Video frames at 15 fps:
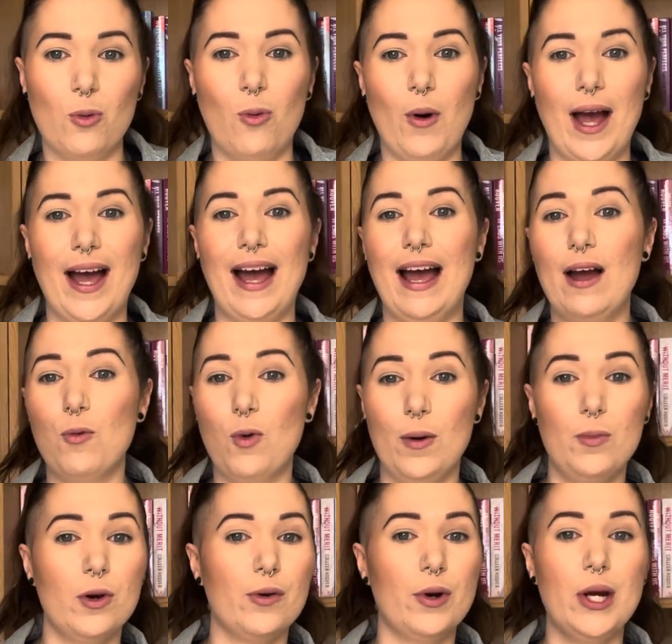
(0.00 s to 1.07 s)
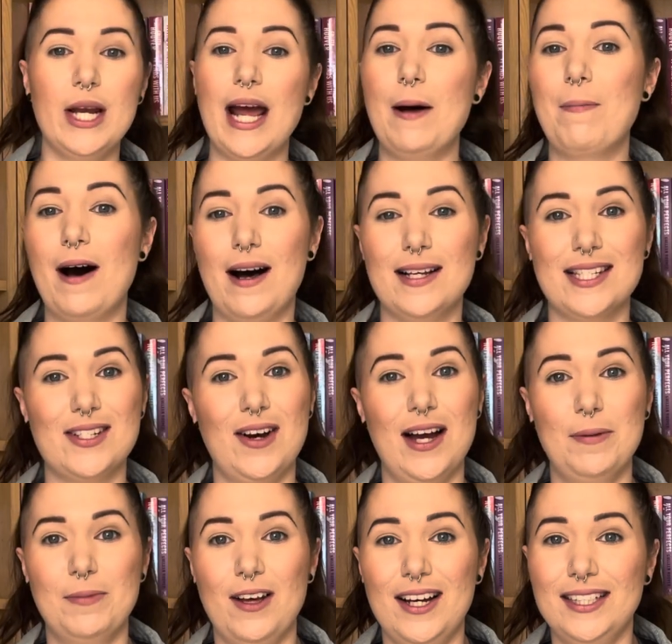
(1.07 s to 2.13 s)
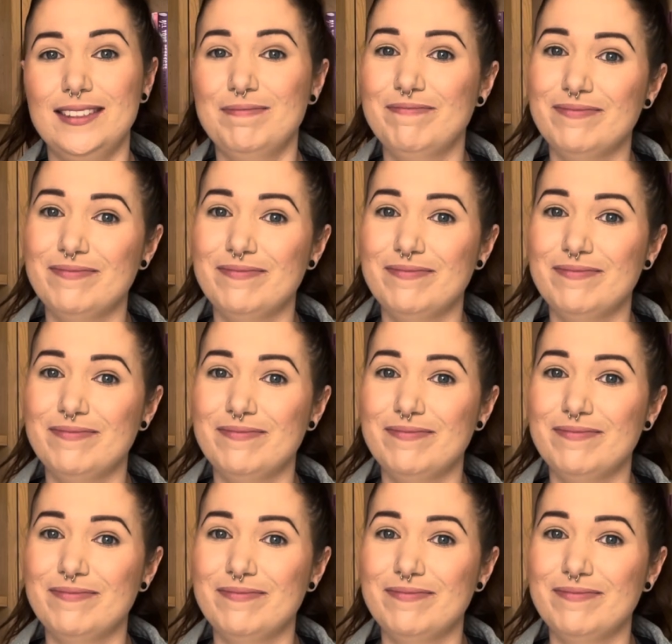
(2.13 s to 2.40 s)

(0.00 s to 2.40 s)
where when we were in our past timeline,